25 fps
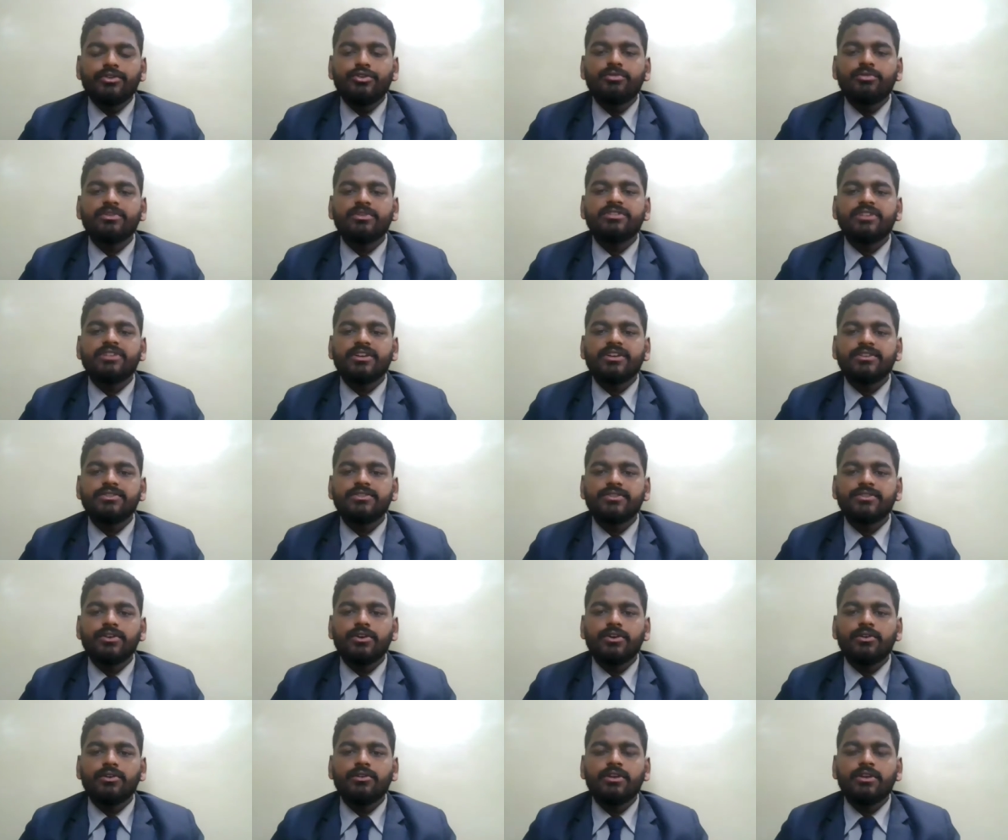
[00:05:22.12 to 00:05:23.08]
you must
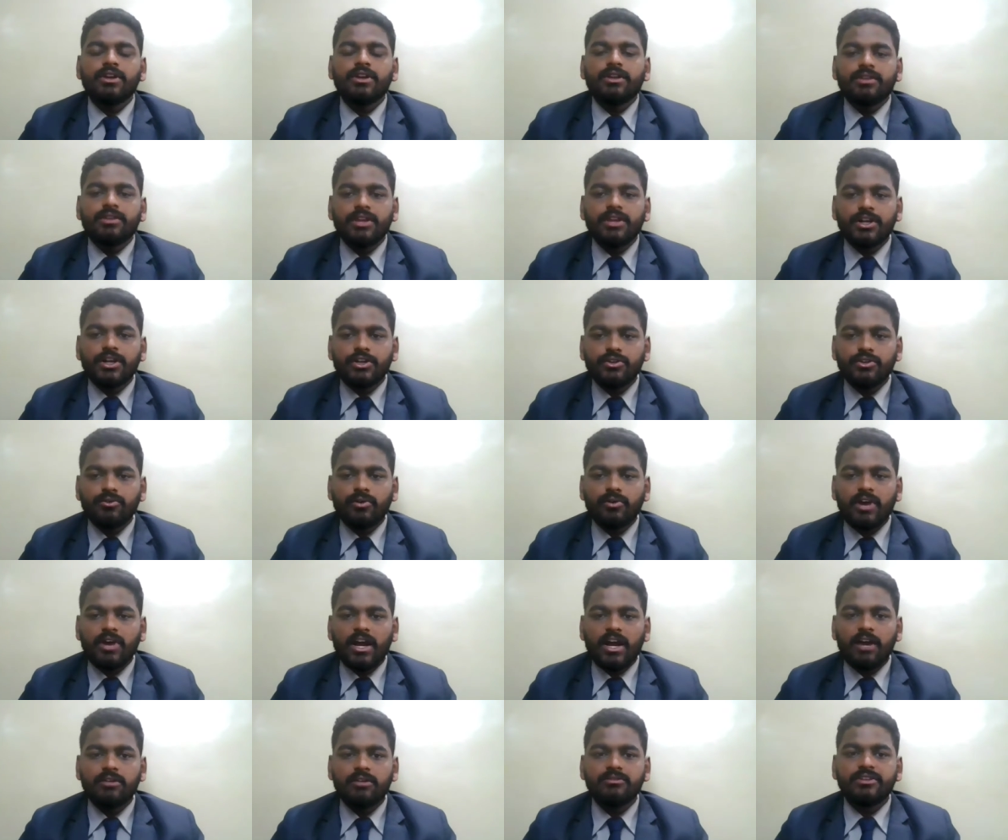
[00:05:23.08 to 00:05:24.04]
ensure that you
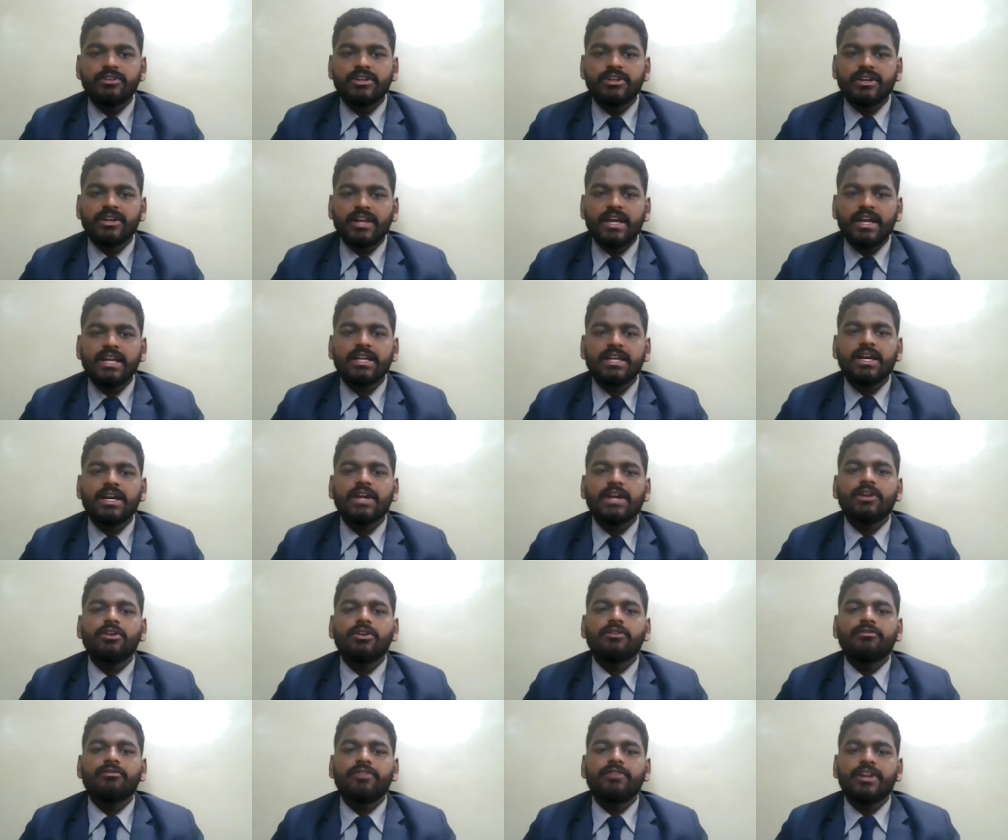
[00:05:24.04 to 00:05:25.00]
have the right
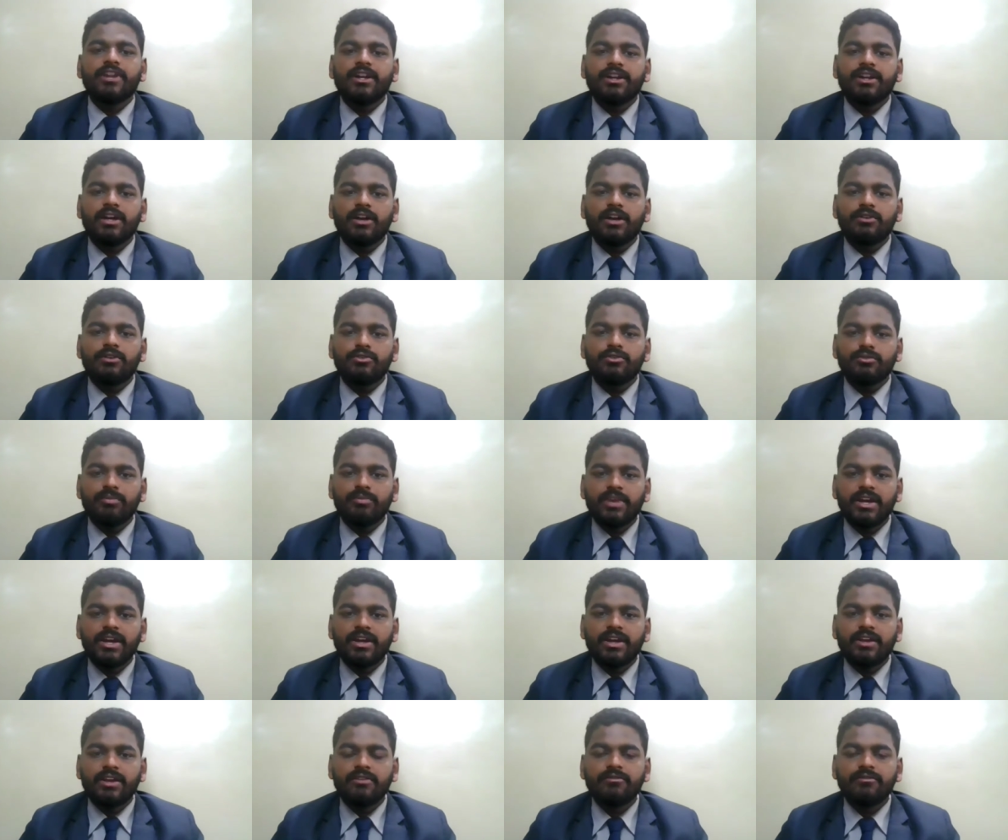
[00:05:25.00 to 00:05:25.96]
kind of data to
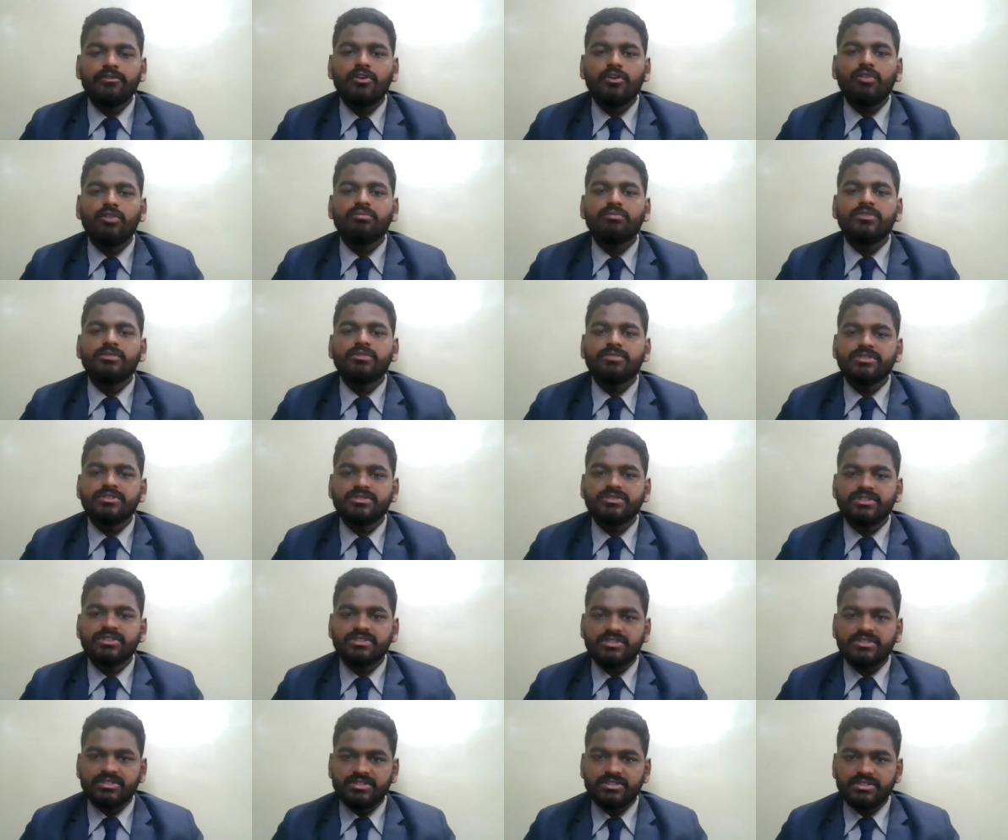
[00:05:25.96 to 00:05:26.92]
make informed
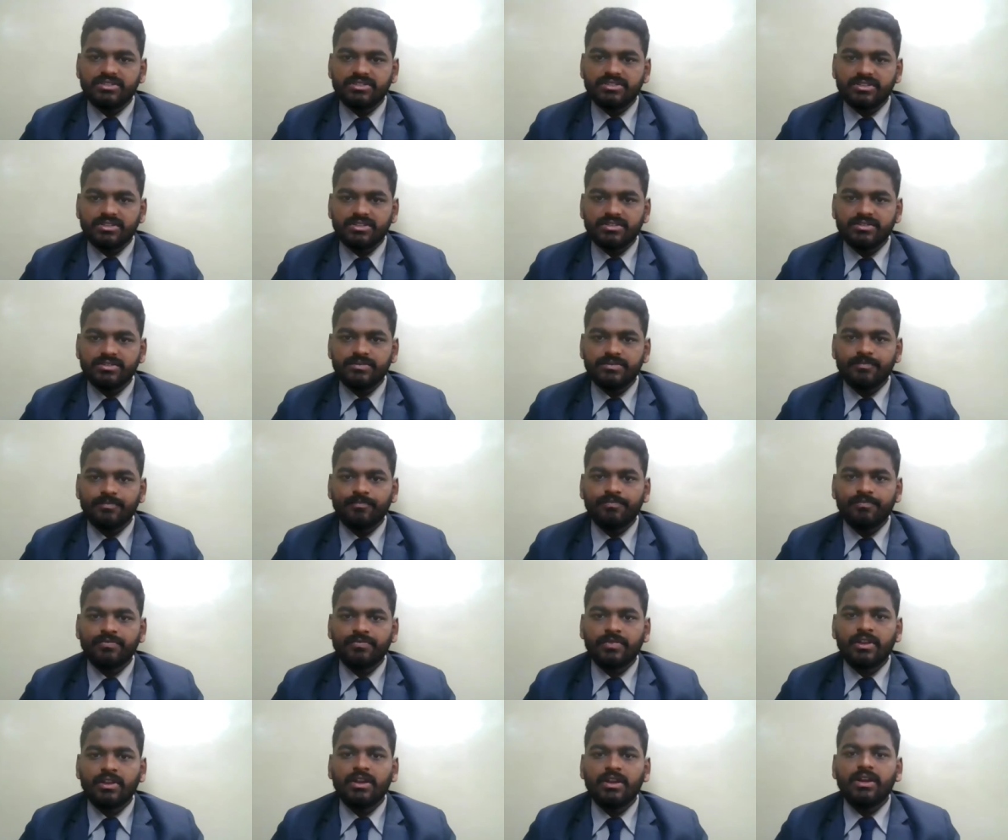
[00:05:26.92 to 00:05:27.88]
business decisions.
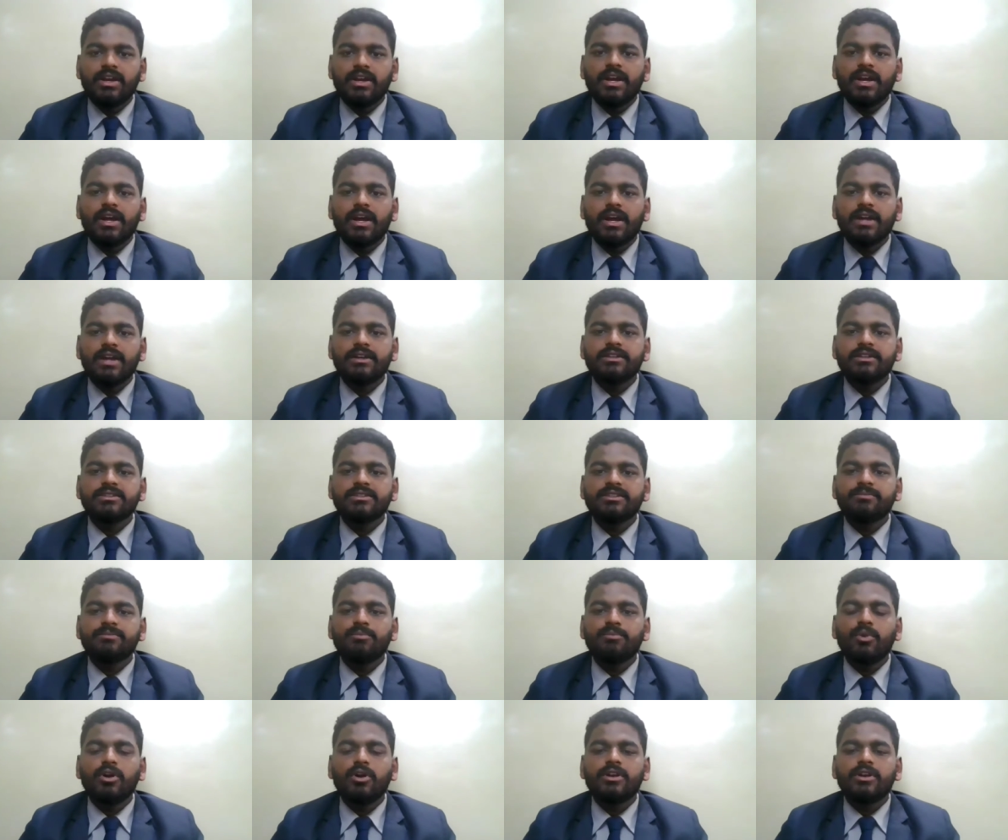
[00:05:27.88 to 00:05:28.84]
It is
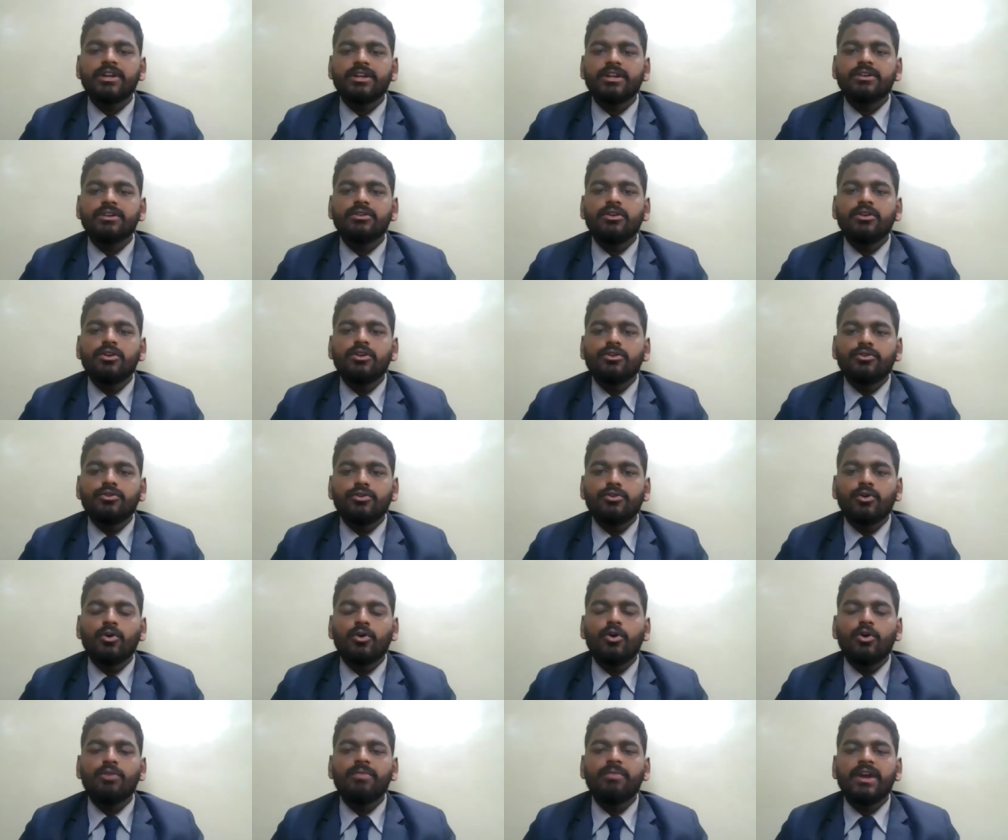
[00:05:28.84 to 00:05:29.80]
important to
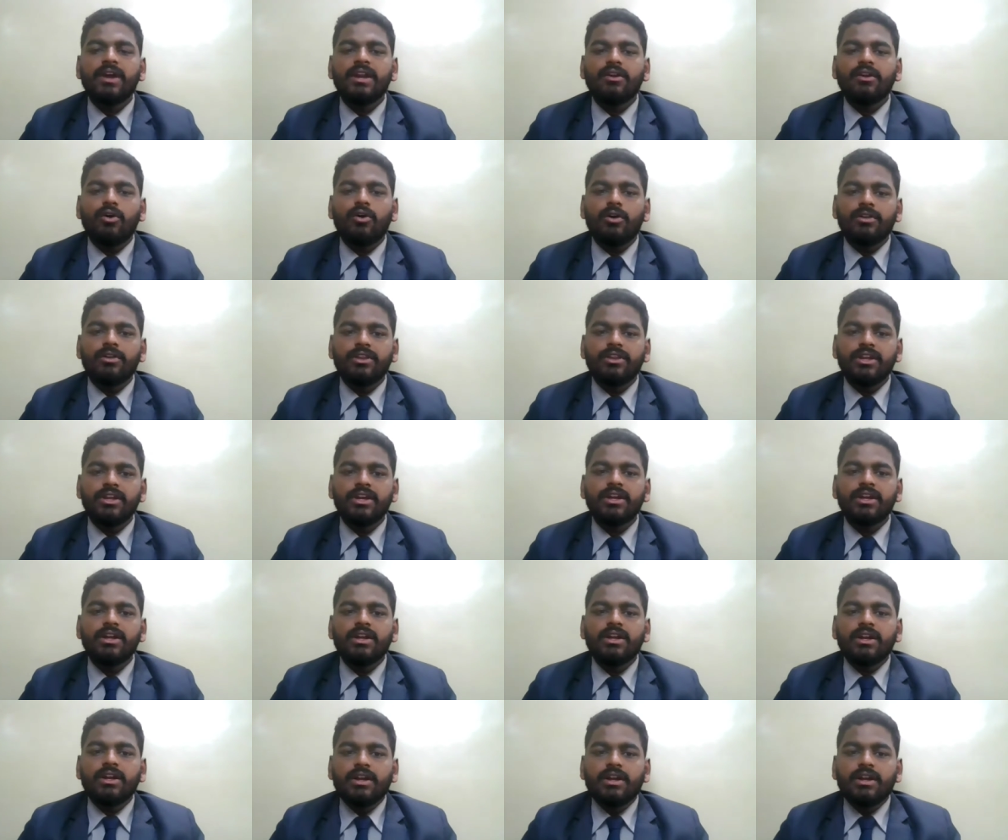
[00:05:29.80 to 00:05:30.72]
home in on the